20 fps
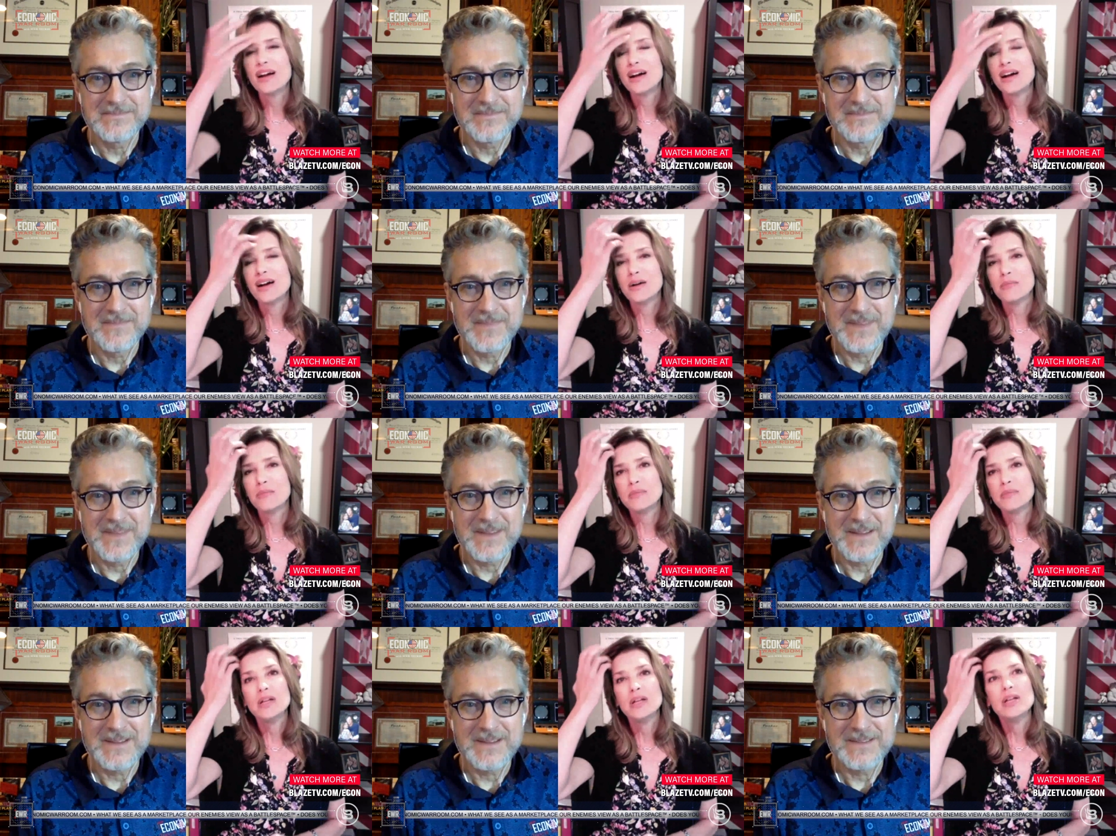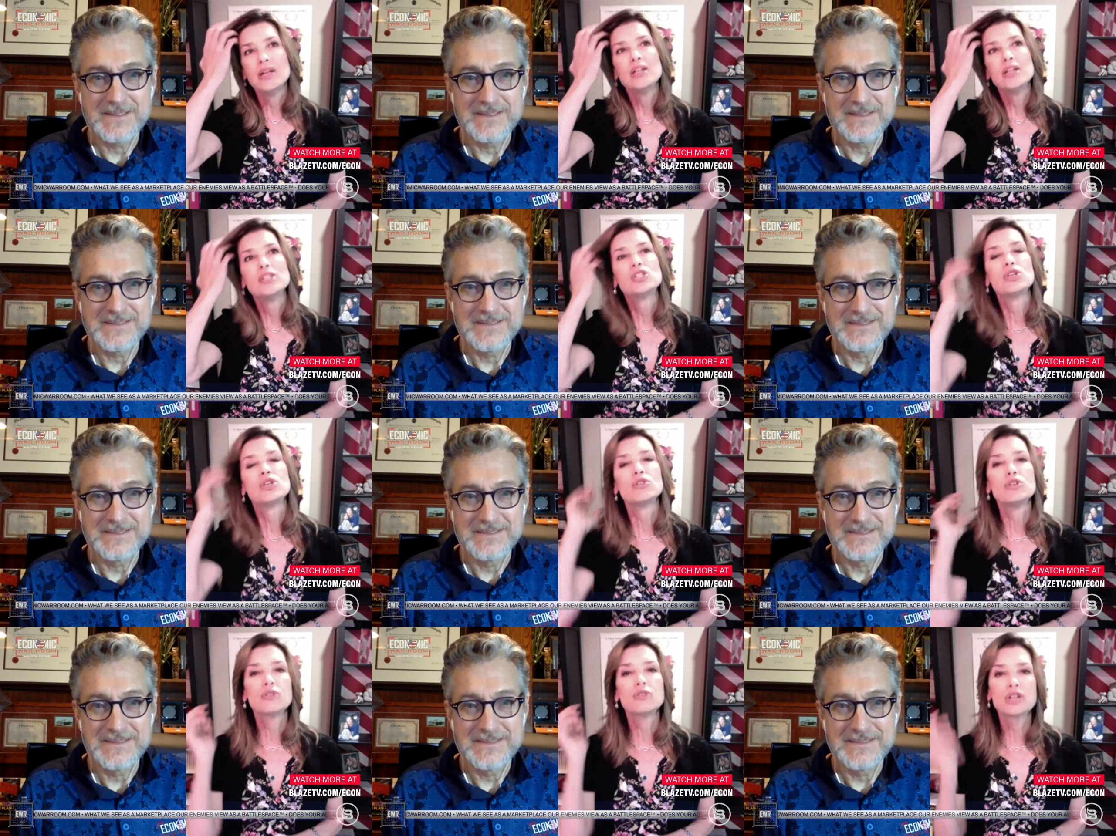Speaker 1: Um,
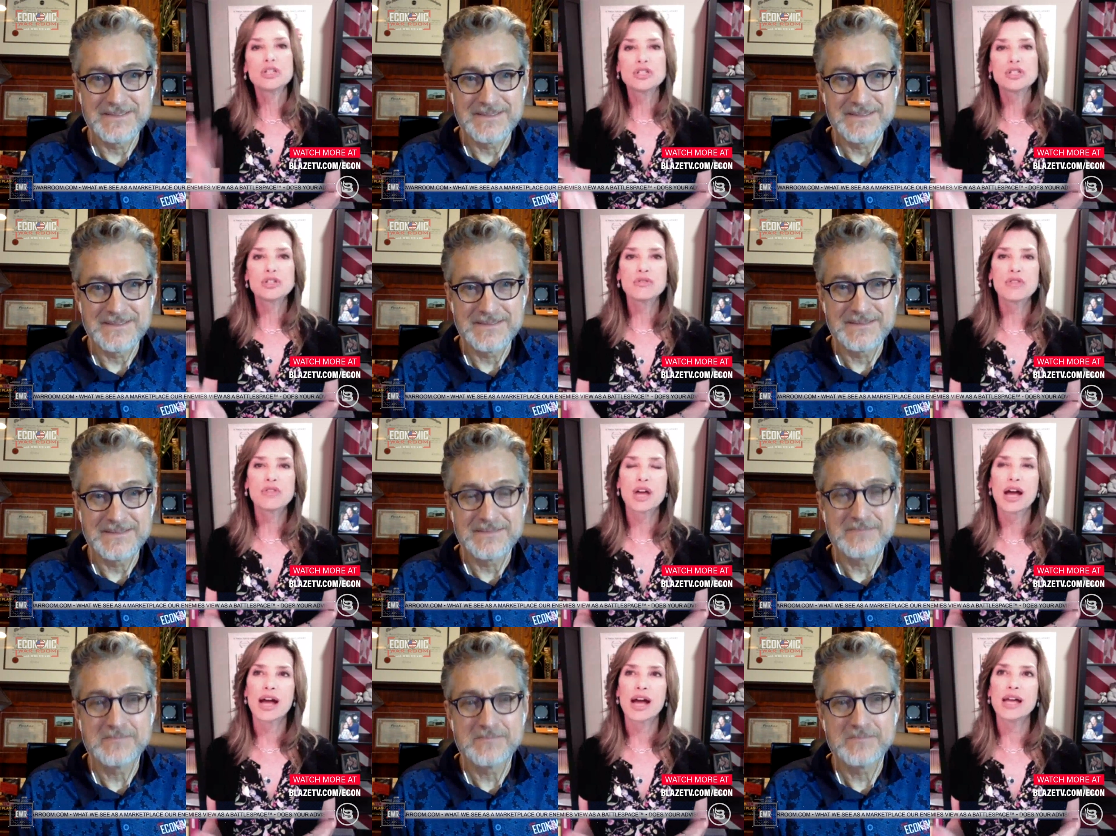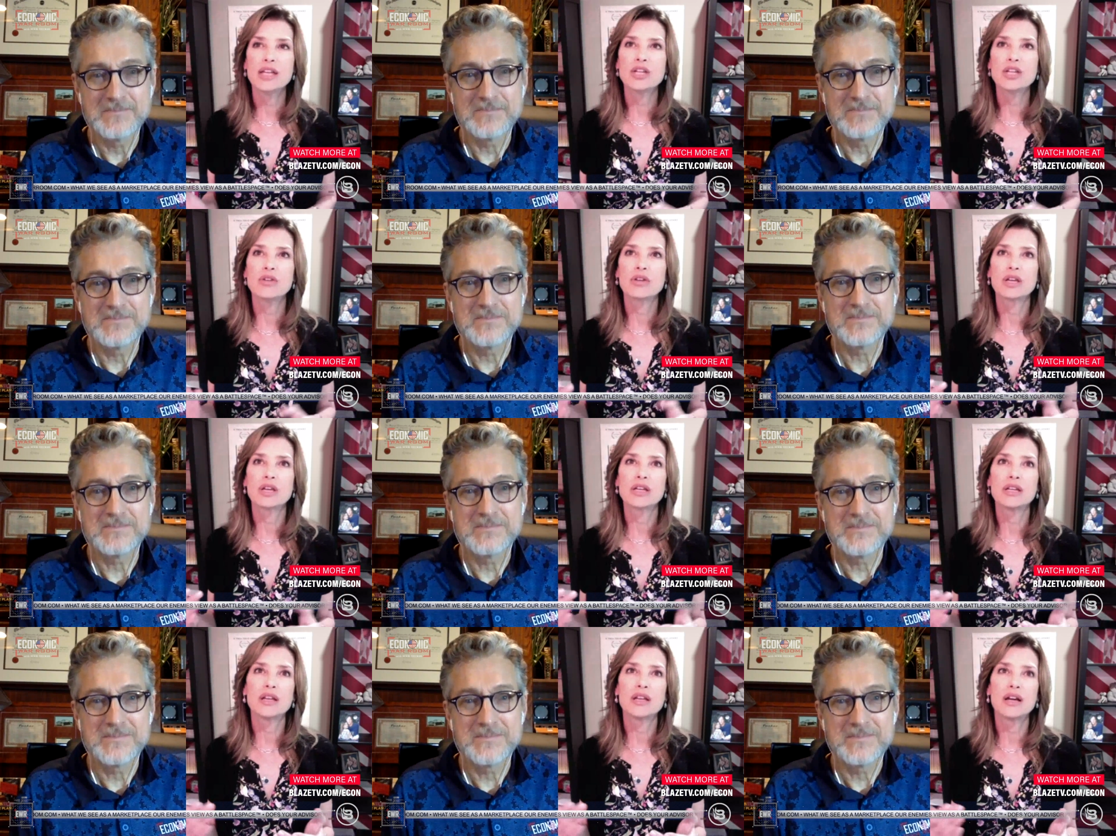so you can do that. You
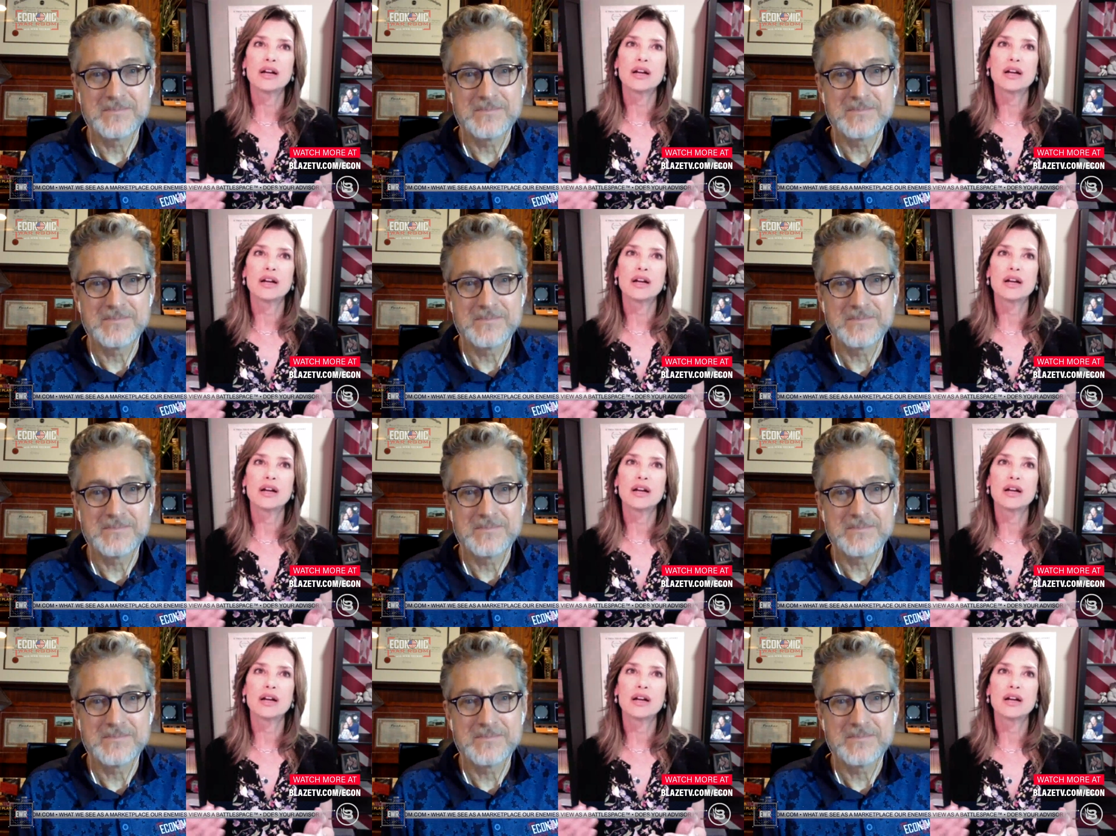can.